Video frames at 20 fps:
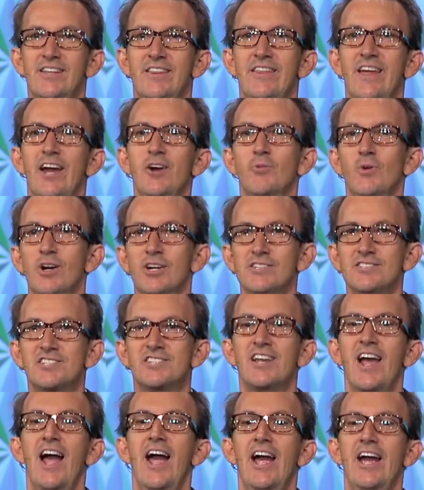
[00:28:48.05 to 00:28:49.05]
They will
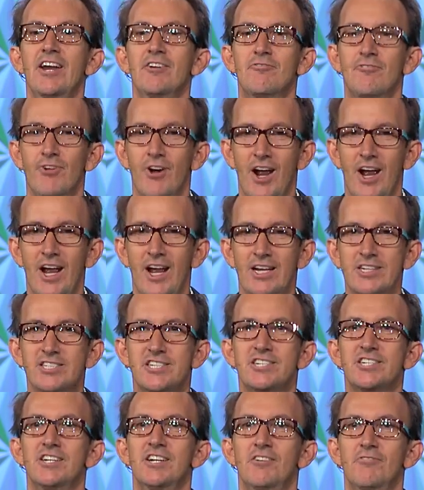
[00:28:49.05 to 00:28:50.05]
stay fresh,
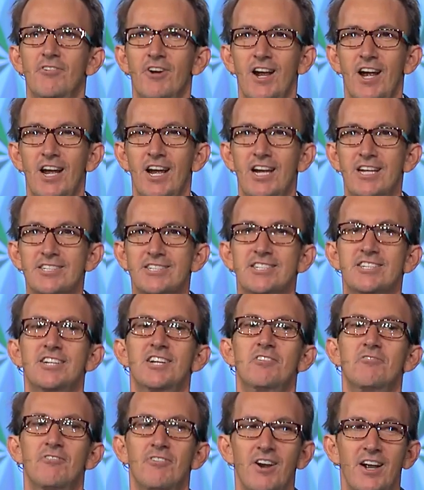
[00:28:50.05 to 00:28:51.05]
fresh,
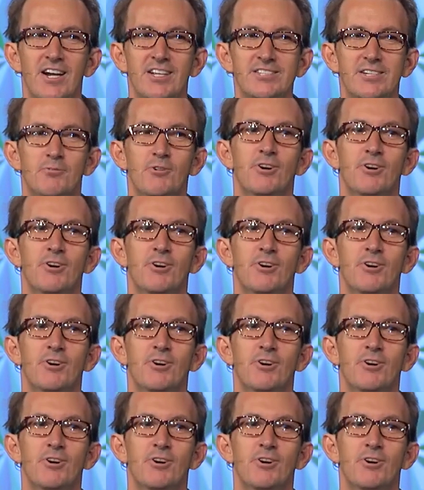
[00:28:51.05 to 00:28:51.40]
fresh.